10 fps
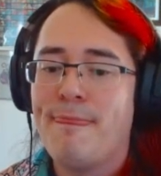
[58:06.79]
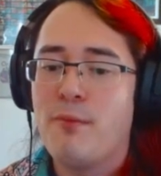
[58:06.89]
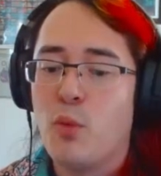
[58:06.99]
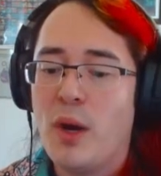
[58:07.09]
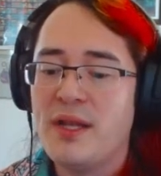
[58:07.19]

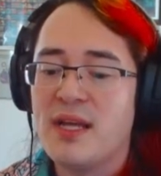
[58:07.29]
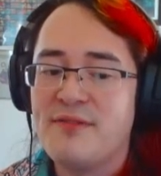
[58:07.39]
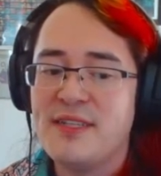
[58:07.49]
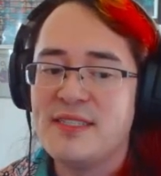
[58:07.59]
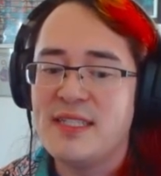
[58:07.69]
1
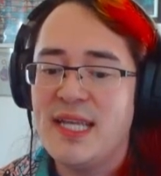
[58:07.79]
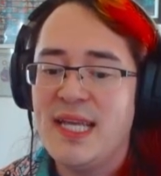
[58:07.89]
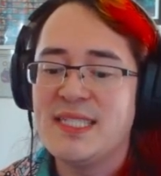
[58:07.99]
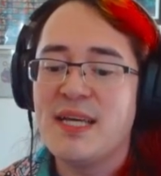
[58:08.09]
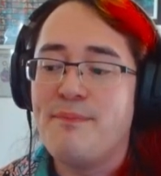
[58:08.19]
toughness
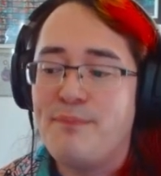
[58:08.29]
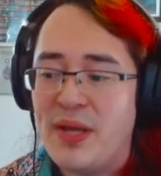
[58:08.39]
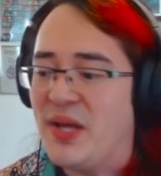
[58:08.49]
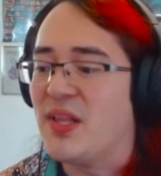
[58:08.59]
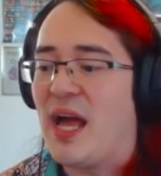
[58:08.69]
is a
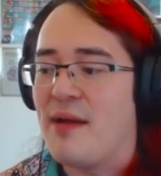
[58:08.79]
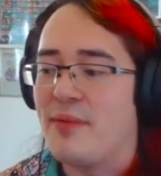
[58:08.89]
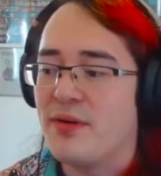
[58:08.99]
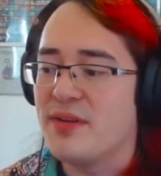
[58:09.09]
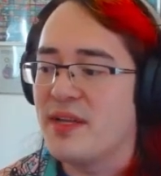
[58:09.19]
big
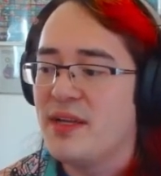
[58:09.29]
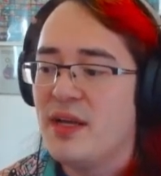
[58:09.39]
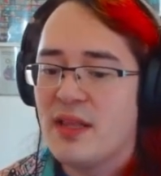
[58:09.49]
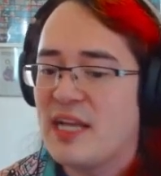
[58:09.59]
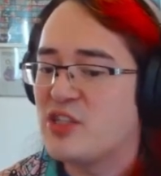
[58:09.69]
liability.
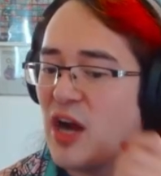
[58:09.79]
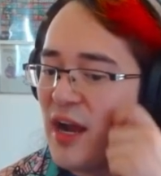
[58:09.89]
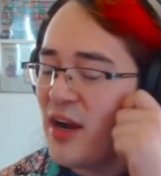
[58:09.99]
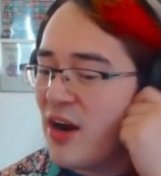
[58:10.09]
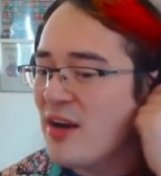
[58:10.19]
Like, drawing a
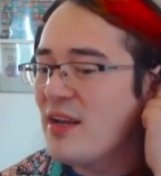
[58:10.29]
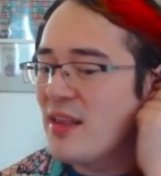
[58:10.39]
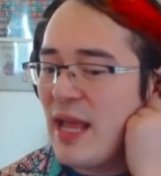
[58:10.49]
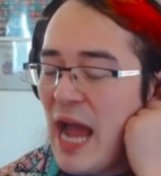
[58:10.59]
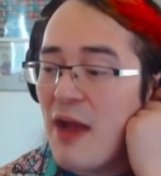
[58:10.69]
card,
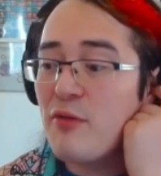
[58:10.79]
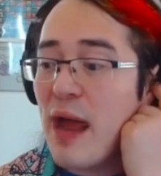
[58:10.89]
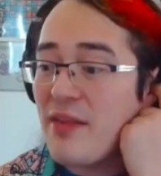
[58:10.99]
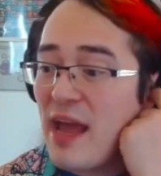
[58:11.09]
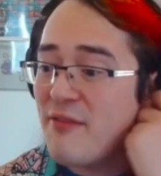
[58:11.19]
like, I would
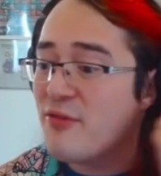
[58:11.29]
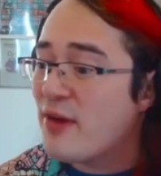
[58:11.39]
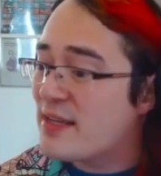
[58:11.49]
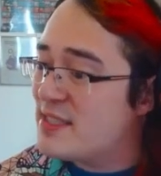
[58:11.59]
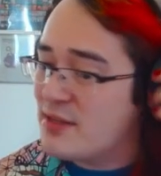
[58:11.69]
rather have
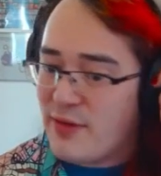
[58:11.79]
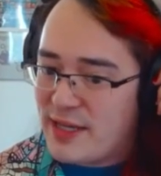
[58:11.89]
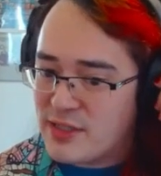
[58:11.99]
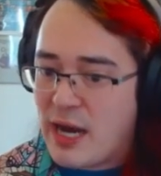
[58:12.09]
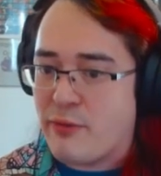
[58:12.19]
Phyrexian
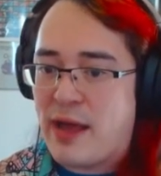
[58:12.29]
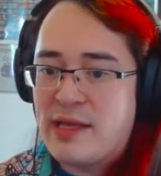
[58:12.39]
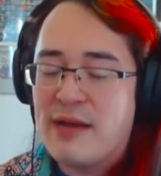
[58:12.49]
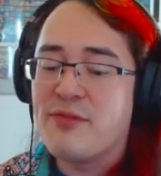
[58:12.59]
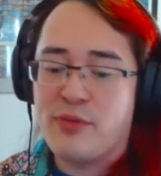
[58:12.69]
Raider. I'd rather
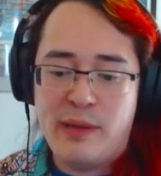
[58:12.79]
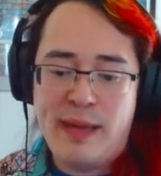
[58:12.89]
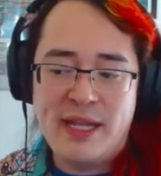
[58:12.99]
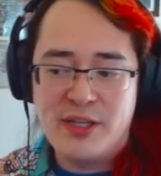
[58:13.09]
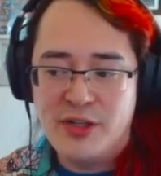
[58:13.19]
have 3
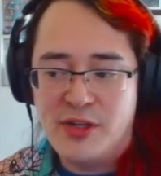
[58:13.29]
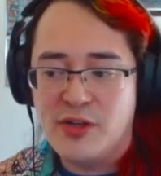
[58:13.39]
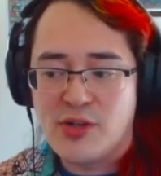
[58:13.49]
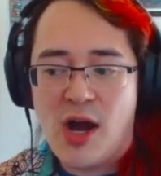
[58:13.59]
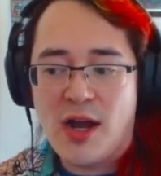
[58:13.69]
mana 2/2
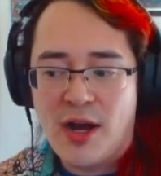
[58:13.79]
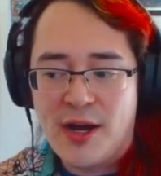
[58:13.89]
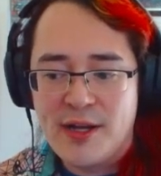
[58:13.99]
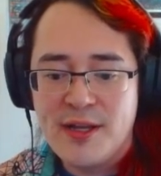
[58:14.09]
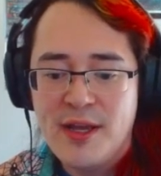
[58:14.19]
draw a
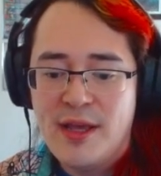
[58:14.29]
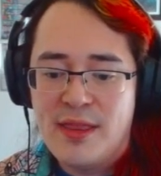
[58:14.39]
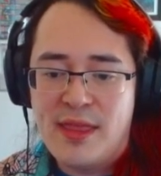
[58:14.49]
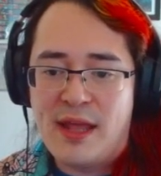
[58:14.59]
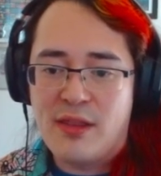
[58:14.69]
card
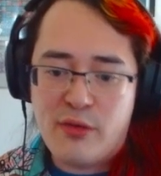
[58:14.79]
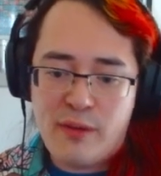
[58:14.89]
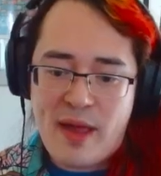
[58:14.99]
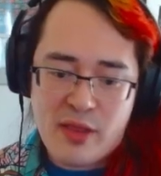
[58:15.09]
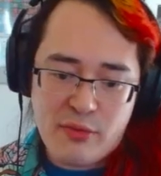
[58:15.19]
than 3
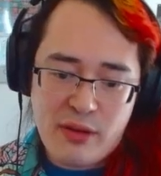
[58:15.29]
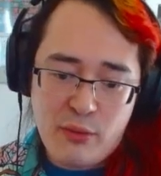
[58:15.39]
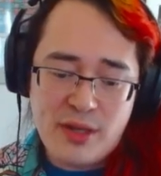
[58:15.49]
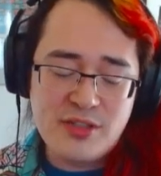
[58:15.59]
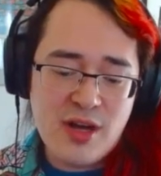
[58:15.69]
mana
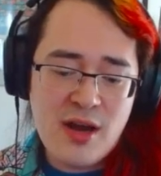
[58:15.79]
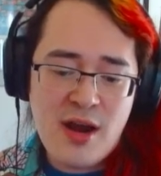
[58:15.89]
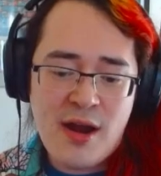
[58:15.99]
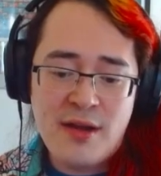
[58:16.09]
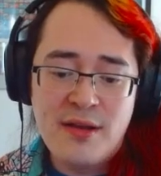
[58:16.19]
3/1 draw a
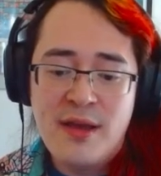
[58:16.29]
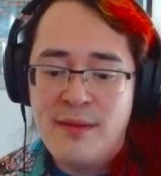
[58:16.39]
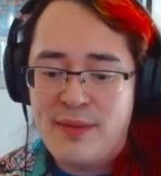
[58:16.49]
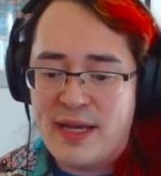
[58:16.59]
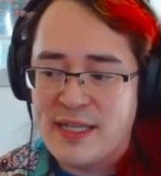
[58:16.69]
card,
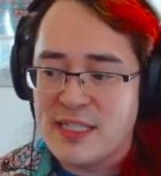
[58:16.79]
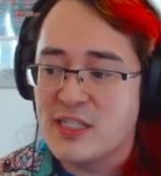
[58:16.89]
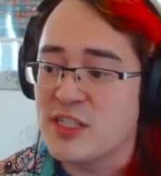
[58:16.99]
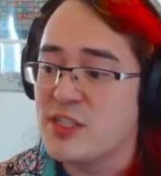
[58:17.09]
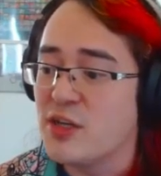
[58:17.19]
because it's
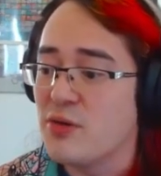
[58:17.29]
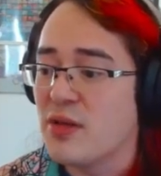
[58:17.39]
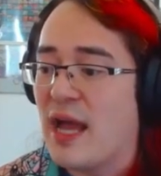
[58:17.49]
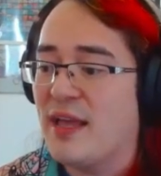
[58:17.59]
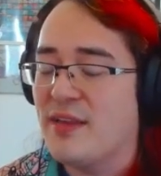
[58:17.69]
just so
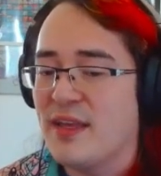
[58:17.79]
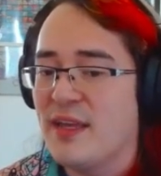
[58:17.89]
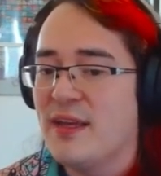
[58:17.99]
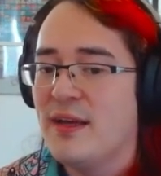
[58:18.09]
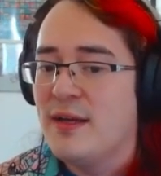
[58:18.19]

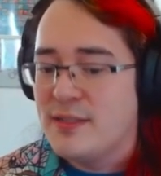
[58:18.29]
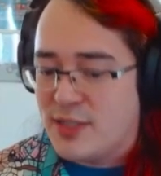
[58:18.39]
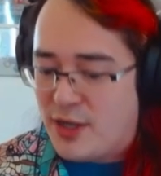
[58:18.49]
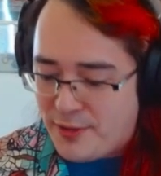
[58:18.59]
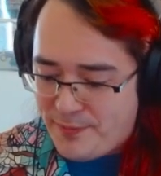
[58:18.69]
likely.
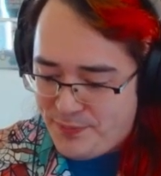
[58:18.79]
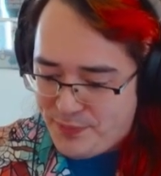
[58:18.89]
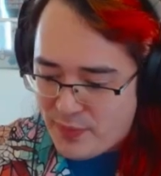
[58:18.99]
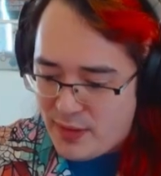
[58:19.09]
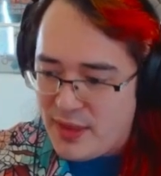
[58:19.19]
So
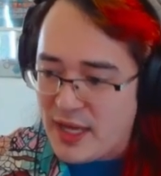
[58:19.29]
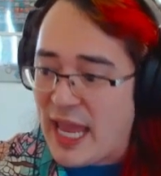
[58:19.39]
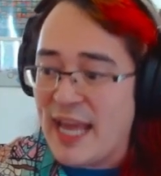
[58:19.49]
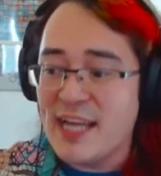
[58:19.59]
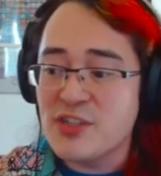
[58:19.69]
the
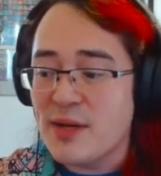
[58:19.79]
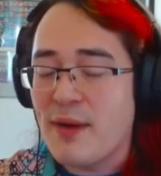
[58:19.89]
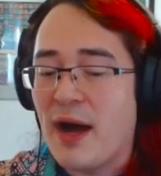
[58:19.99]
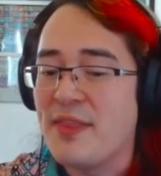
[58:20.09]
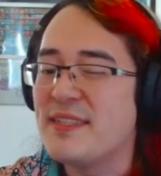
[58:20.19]
cantrip
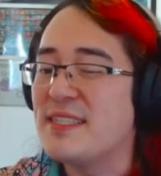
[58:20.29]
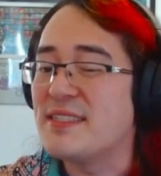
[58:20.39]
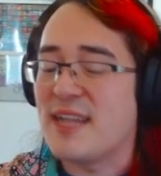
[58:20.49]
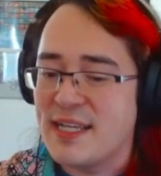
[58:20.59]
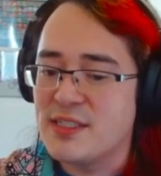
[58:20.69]
on this is
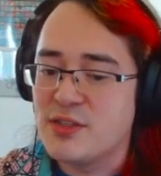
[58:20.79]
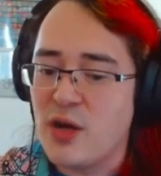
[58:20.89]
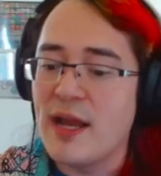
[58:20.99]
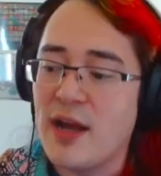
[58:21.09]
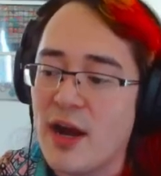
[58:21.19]
nice.
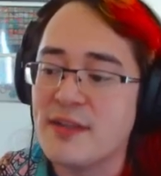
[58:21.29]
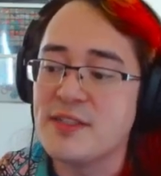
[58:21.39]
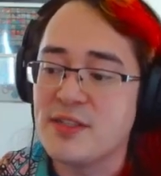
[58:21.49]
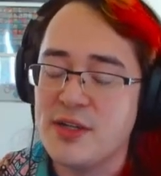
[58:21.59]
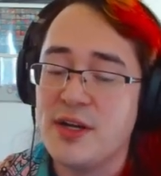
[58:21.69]
Drawing cards is
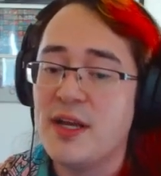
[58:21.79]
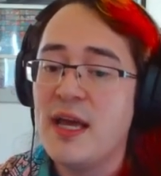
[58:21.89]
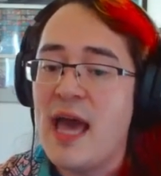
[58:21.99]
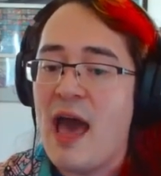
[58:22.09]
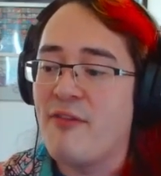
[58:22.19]
good.
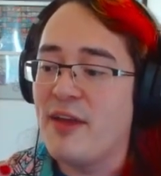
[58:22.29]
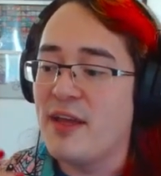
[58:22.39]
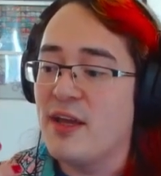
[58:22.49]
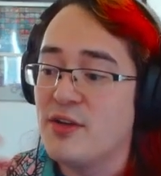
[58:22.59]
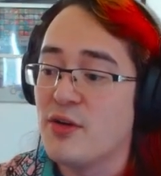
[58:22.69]

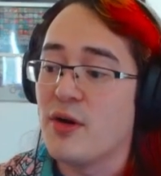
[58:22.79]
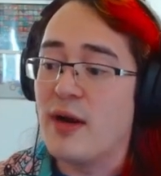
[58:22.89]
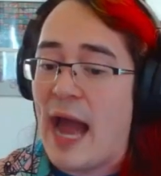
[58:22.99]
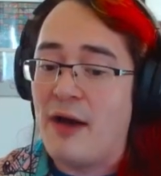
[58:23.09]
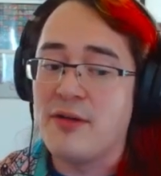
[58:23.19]
Having
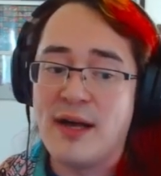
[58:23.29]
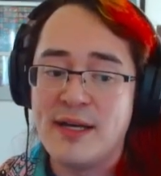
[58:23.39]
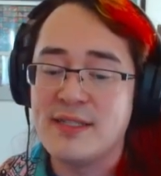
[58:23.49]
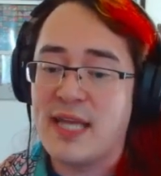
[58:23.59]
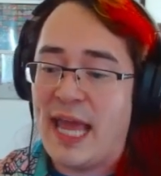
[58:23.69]
your
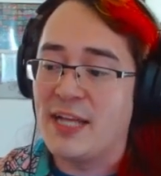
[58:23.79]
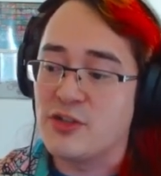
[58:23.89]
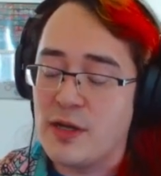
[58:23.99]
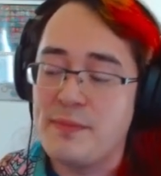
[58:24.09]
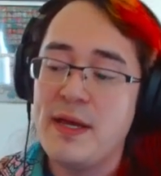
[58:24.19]
Outlaws
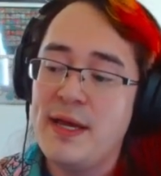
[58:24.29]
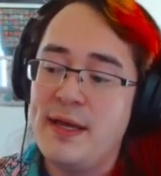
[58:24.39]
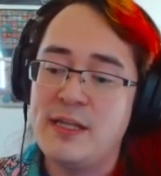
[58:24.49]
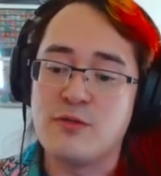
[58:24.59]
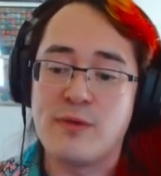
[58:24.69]
cantrip
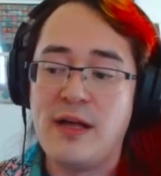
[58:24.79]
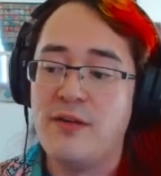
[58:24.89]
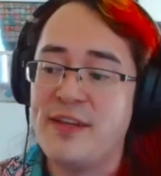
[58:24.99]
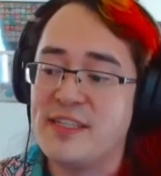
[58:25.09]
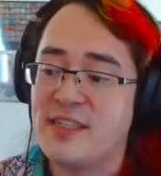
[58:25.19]
is
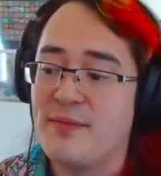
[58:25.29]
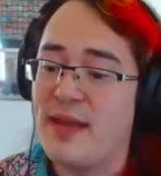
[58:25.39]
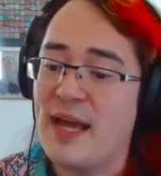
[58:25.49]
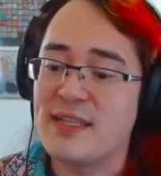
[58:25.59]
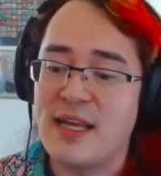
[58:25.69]
relevant in some
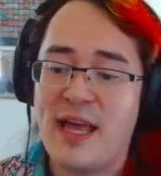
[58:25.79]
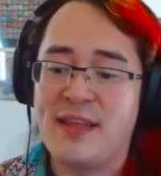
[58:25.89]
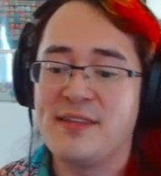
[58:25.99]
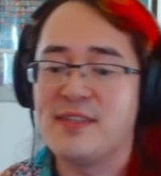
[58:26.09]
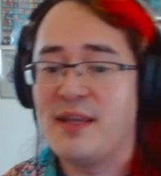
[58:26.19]
decks. I like
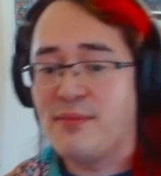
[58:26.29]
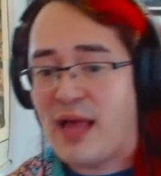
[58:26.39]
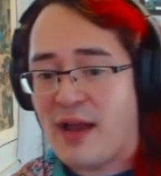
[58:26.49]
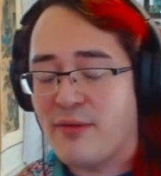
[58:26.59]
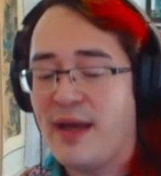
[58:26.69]
this in
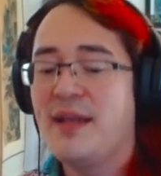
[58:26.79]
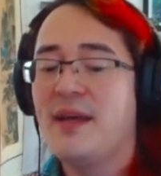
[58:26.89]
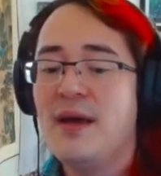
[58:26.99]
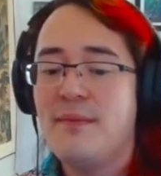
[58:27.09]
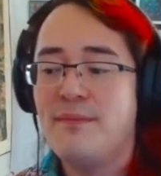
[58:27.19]
black-red,
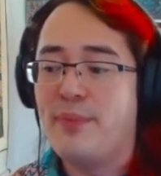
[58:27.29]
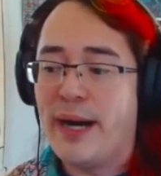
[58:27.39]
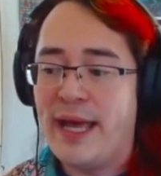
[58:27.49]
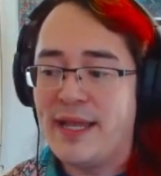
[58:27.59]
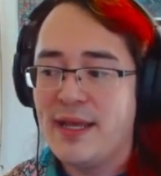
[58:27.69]
but